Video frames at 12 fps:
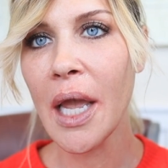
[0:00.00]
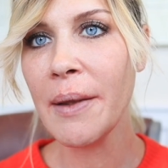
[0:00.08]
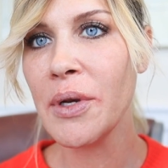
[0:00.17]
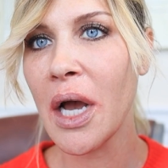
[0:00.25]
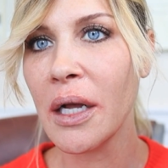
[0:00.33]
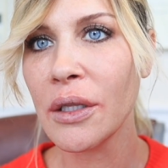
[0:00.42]

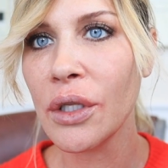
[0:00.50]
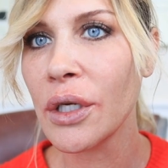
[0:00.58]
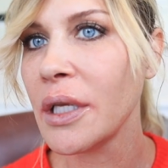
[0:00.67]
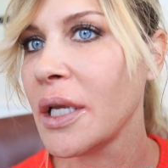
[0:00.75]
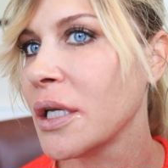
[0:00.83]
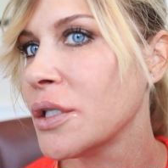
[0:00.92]
I'm not
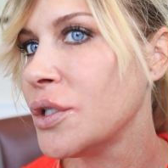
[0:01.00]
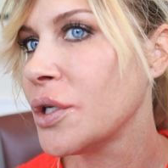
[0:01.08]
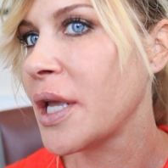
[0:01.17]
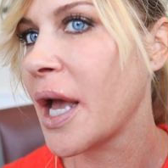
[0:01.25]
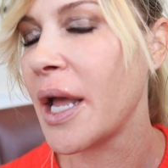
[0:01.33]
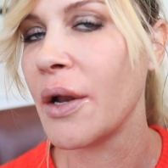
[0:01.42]
looking to
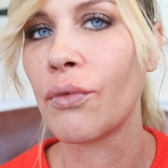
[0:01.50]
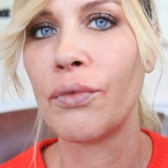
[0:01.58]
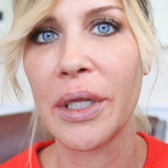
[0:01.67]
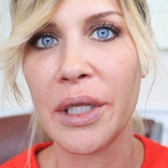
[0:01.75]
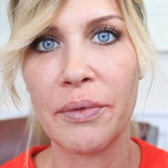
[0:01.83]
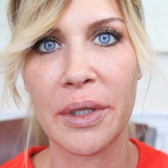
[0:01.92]
get
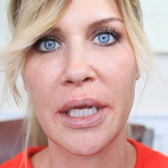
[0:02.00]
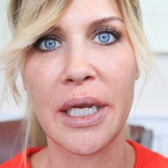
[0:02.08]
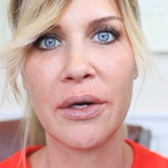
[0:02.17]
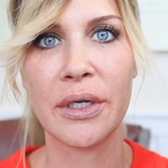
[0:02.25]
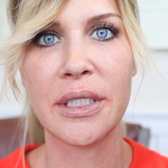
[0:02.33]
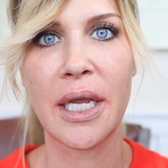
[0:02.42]
really, really
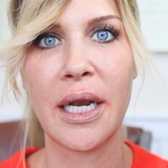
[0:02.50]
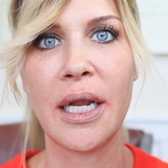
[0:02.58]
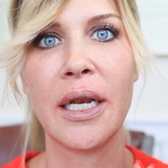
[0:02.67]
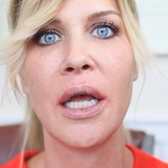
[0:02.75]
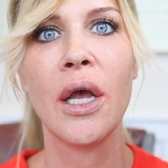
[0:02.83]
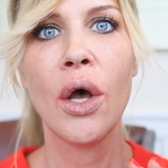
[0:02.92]

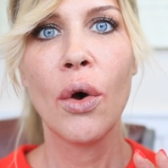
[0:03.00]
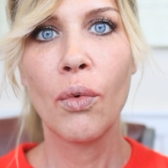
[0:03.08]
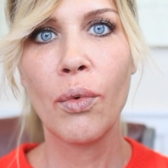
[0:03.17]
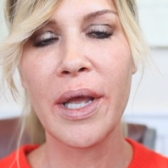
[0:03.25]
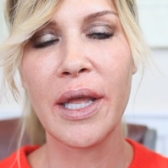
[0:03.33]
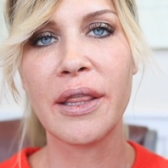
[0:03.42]
irritated
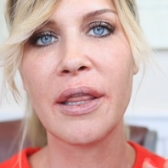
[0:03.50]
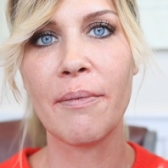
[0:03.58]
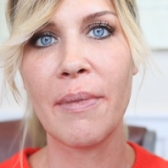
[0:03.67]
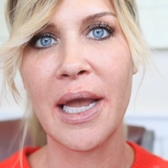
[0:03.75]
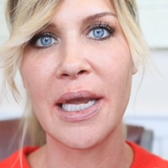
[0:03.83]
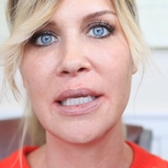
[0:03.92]
with
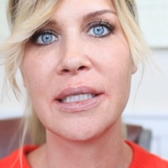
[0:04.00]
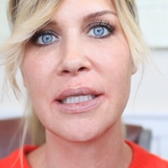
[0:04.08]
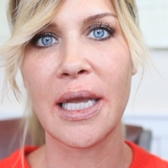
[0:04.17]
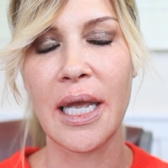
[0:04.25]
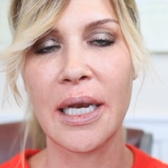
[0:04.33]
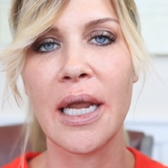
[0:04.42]
my
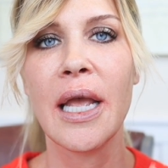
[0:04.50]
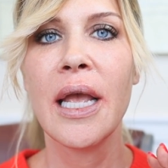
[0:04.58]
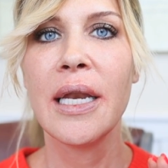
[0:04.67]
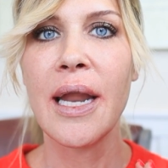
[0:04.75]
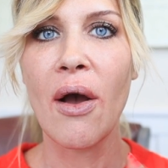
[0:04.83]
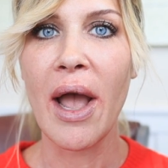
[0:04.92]
skin.
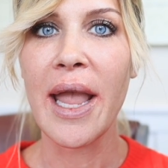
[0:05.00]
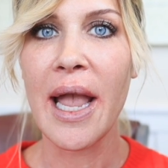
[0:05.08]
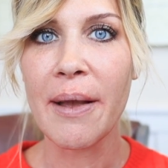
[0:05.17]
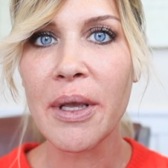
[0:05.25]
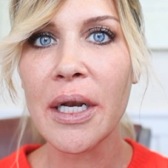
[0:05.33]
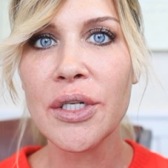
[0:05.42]
Now I
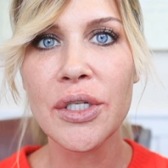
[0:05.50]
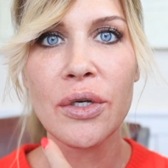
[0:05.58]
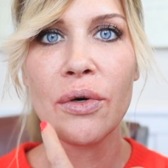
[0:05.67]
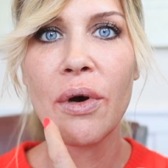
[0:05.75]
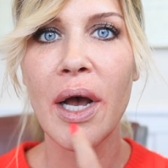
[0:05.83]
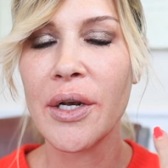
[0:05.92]
am gonna
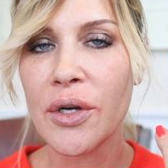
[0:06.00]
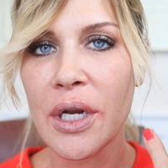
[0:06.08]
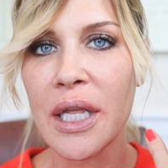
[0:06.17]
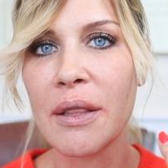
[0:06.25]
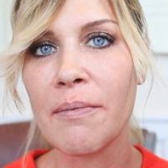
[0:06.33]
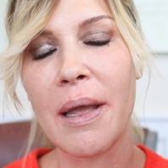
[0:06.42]
do
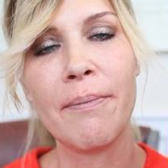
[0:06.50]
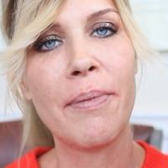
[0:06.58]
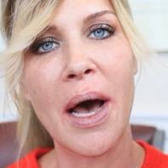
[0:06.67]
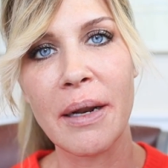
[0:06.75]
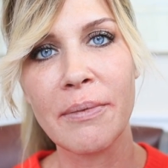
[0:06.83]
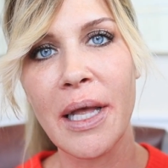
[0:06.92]
underneath my
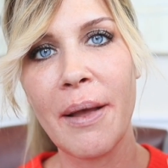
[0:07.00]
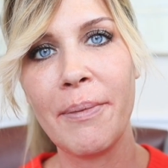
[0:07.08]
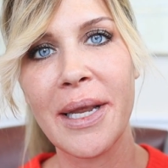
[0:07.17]
bottom lip